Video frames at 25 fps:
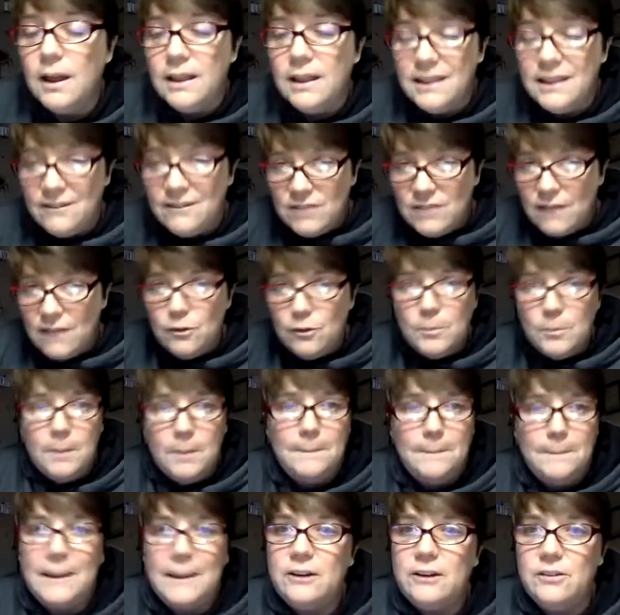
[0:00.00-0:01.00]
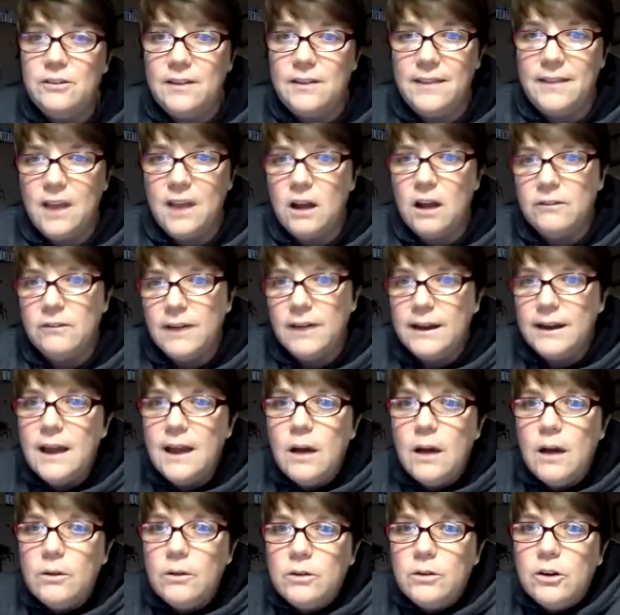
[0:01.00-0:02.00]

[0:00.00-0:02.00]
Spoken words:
They've never been better than they are right now.